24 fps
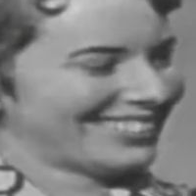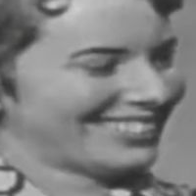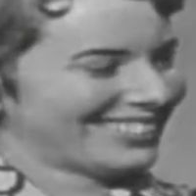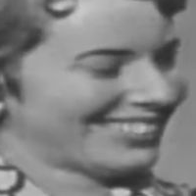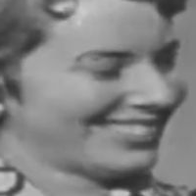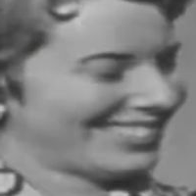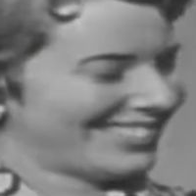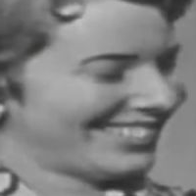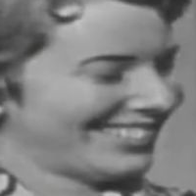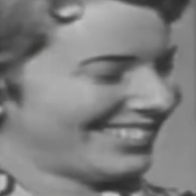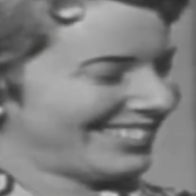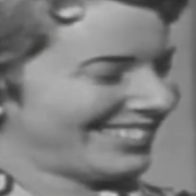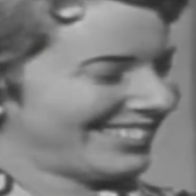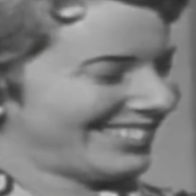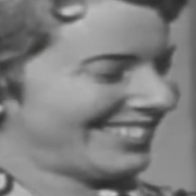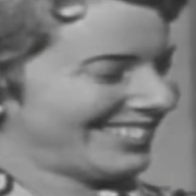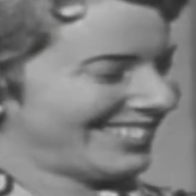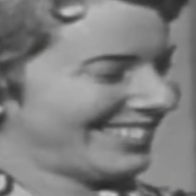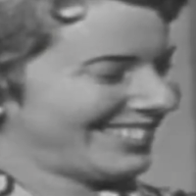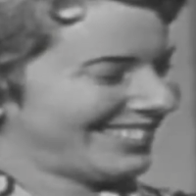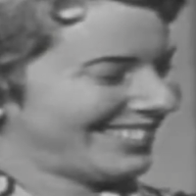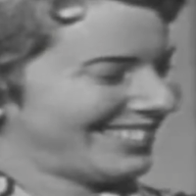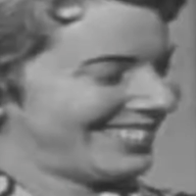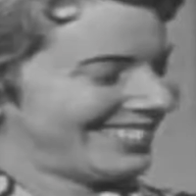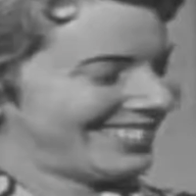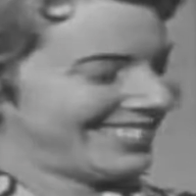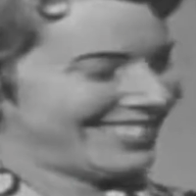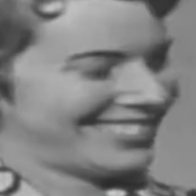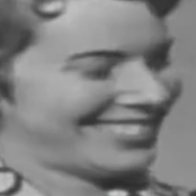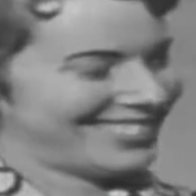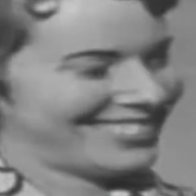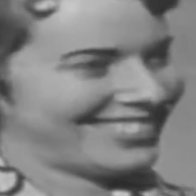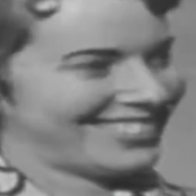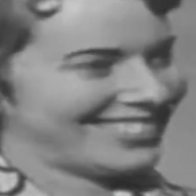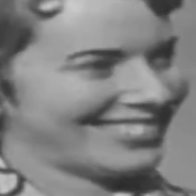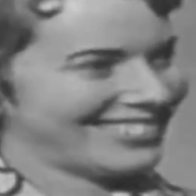
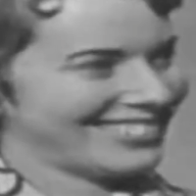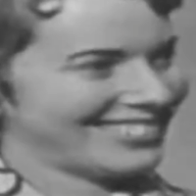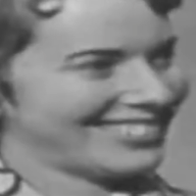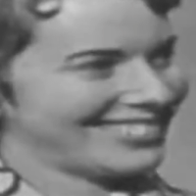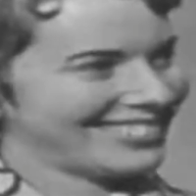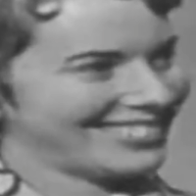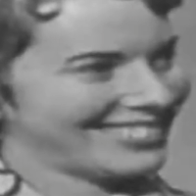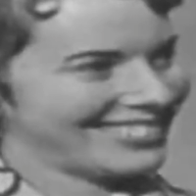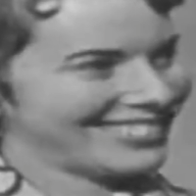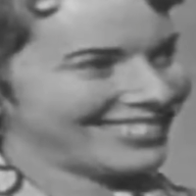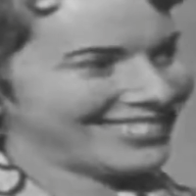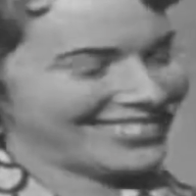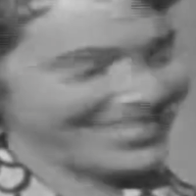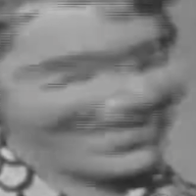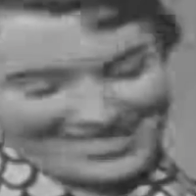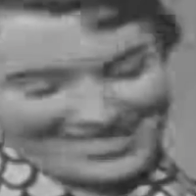This person isn't speaking.